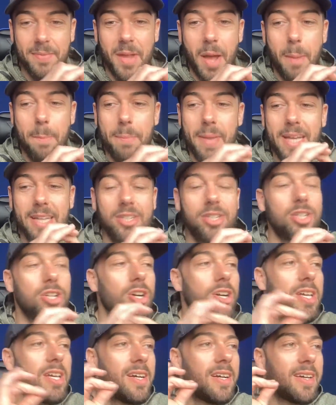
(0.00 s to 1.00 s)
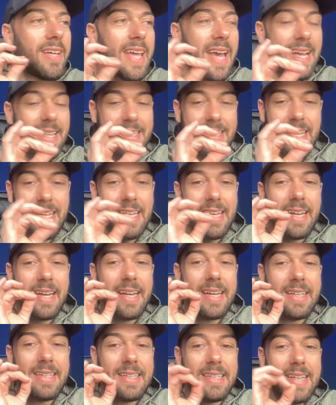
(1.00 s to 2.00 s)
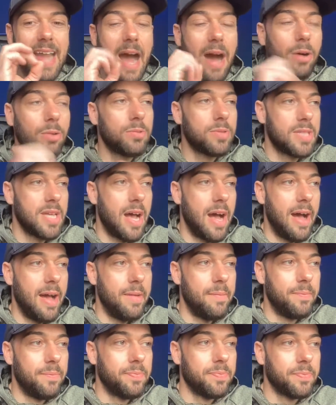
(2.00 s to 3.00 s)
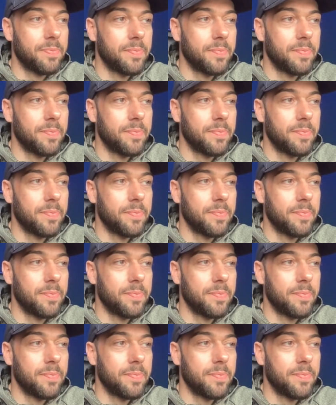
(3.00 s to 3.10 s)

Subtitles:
and make sure you're getting downtime.